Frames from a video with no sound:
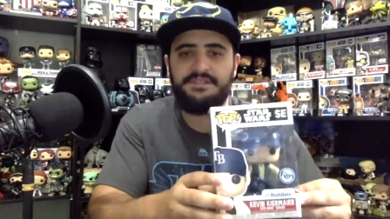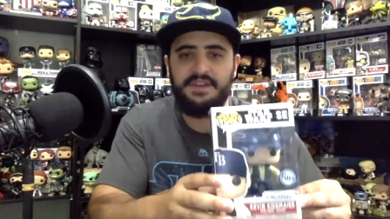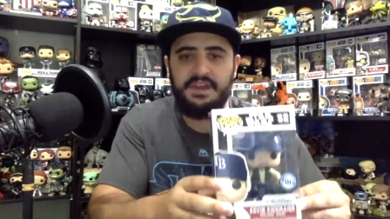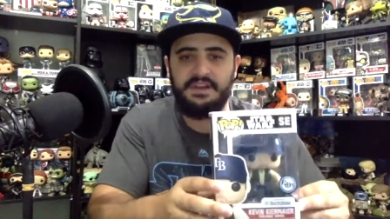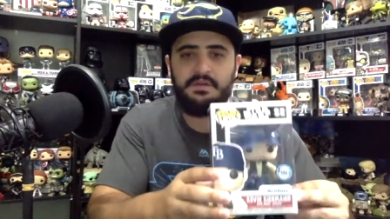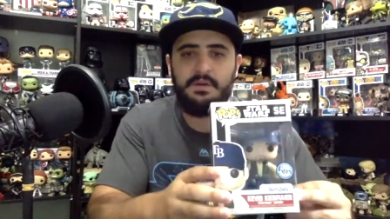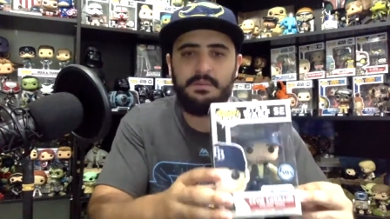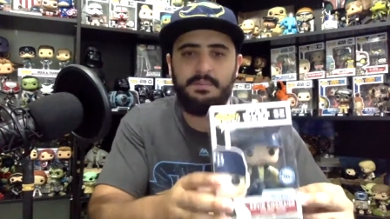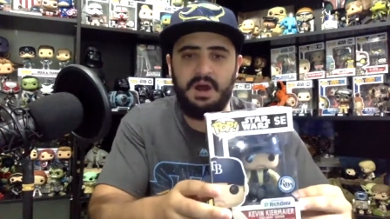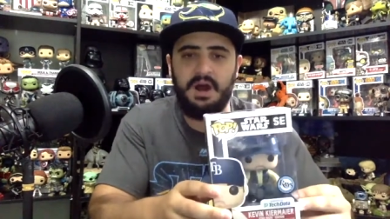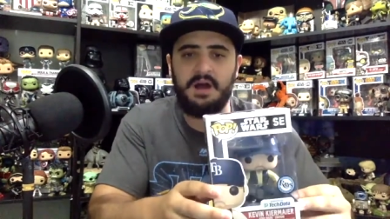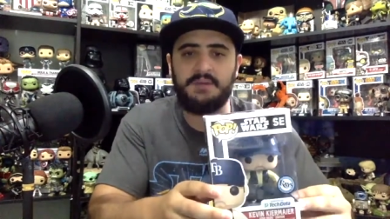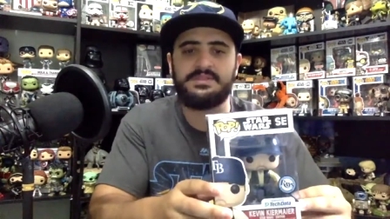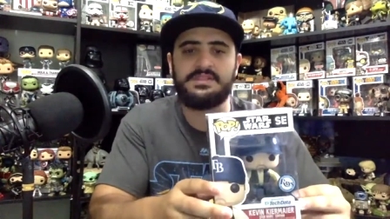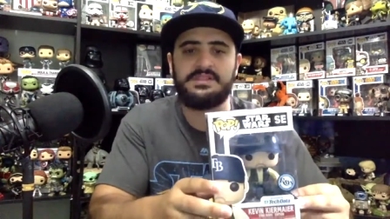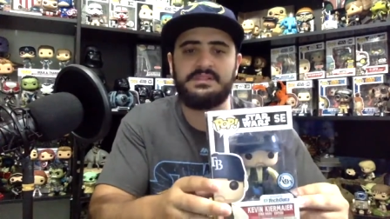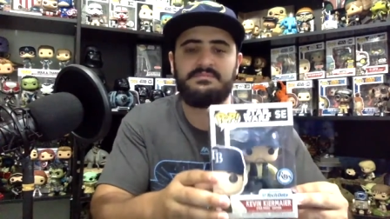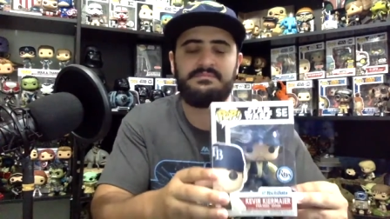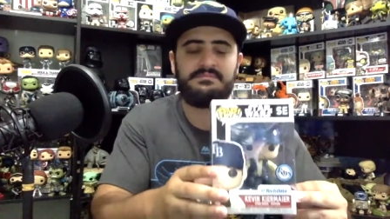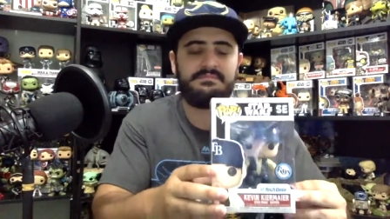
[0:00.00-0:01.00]
favorite
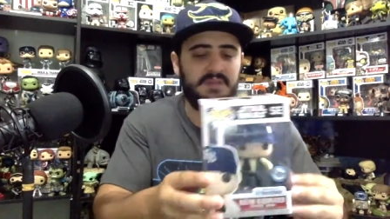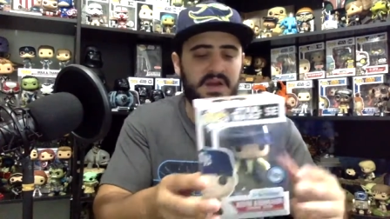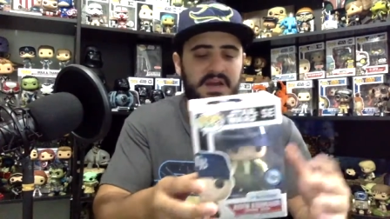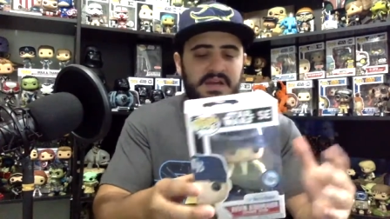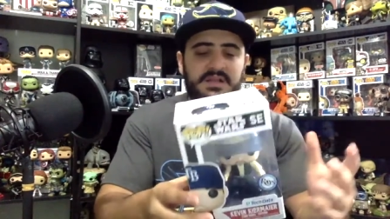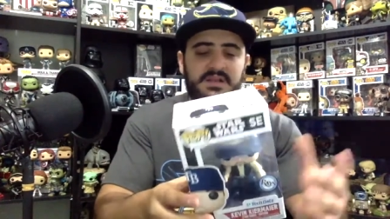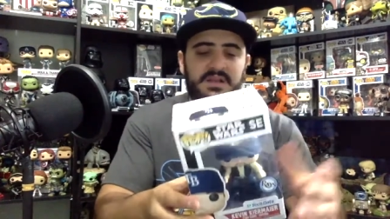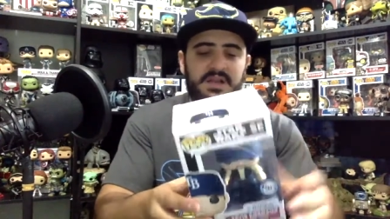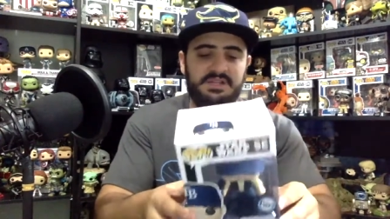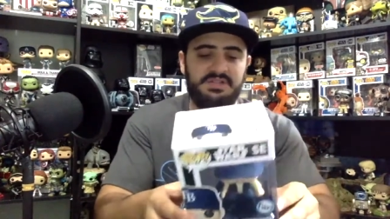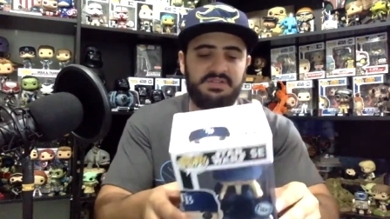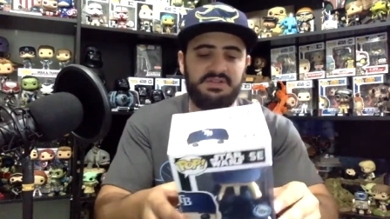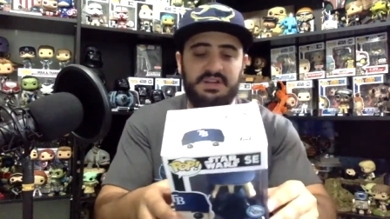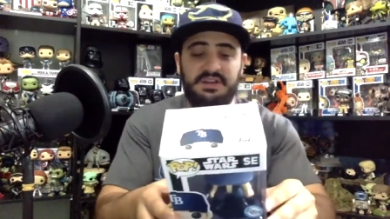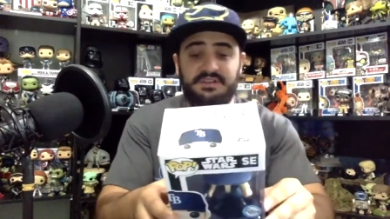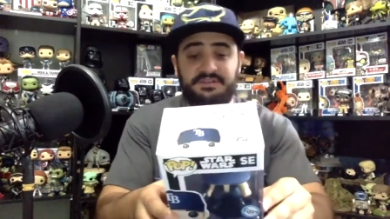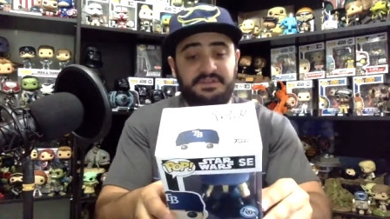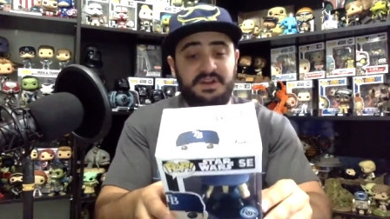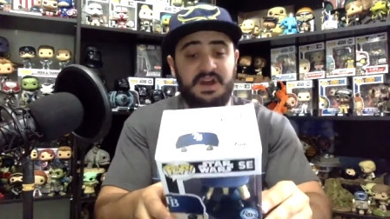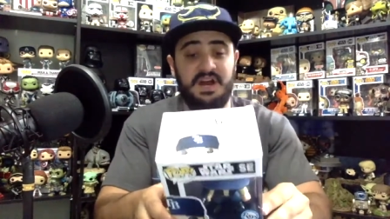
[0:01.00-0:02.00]
pops in my collection,
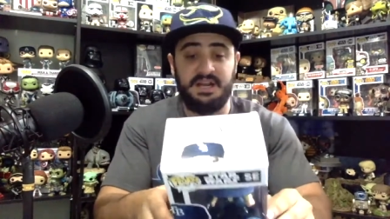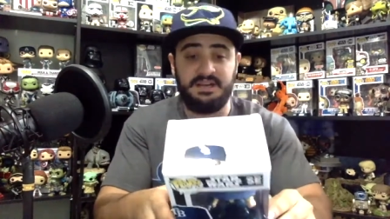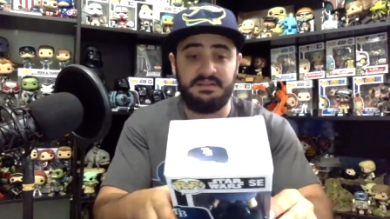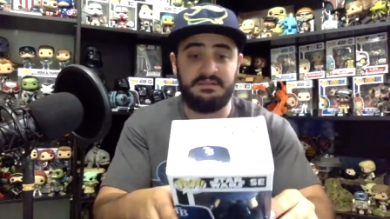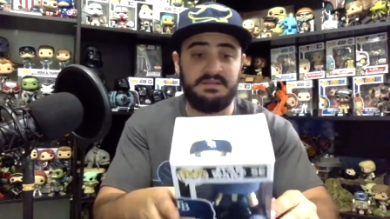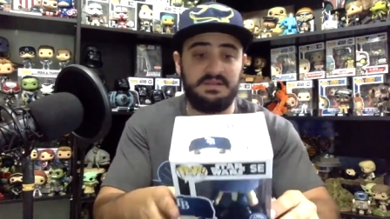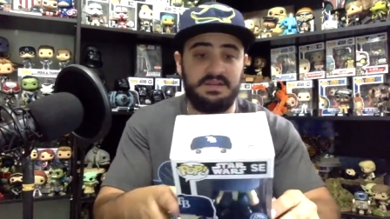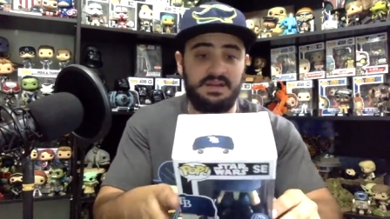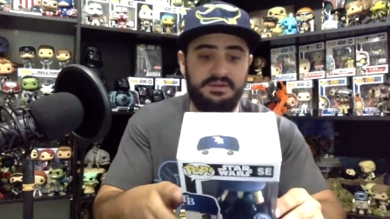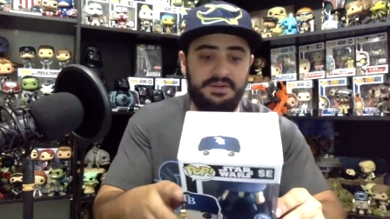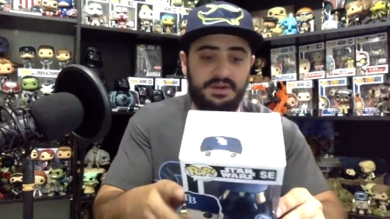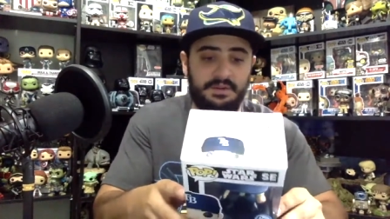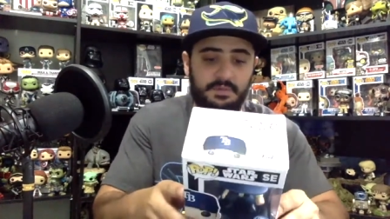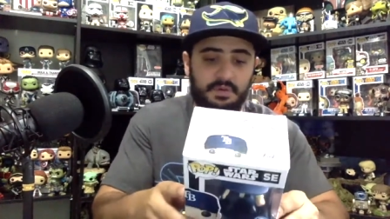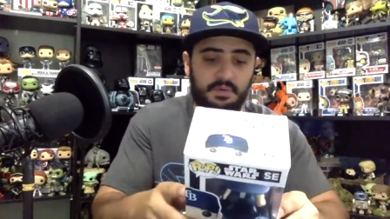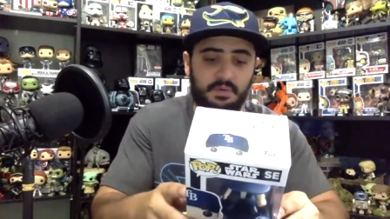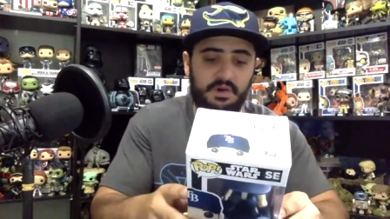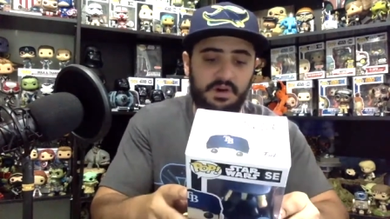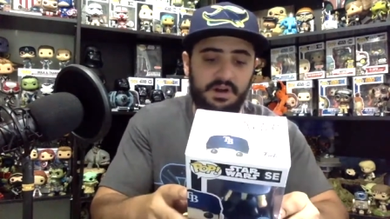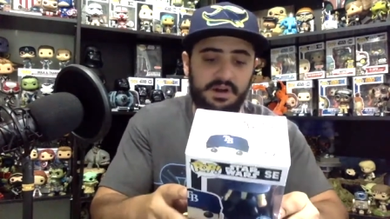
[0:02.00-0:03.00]
if not, you know,
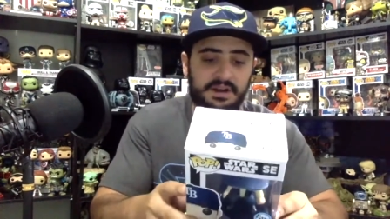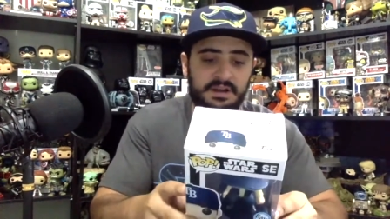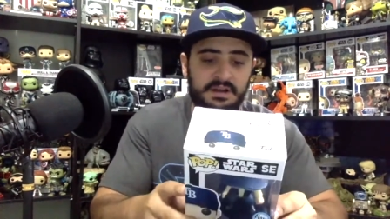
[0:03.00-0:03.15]
number one.